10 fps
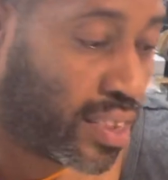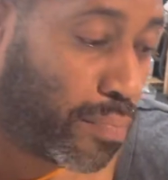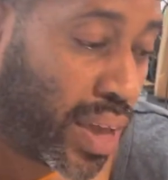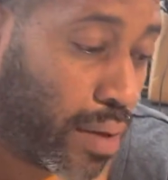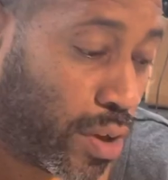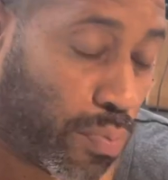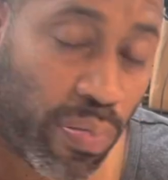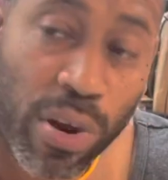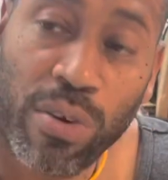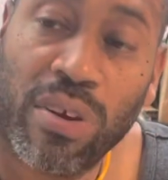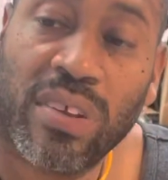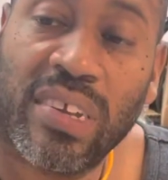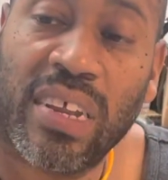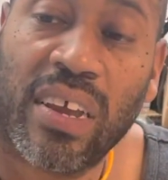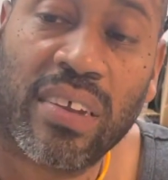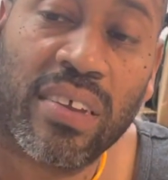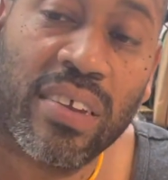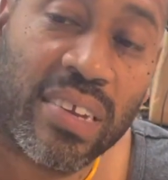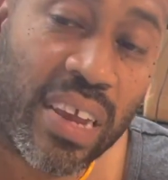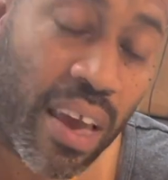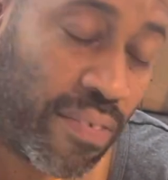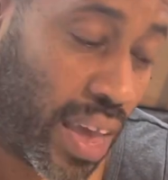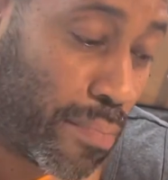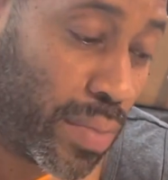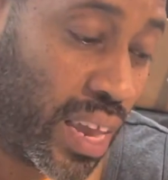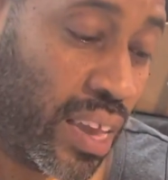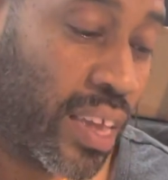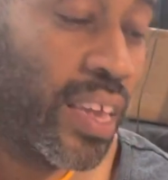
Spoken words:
the Bama Pro 6 CFMD.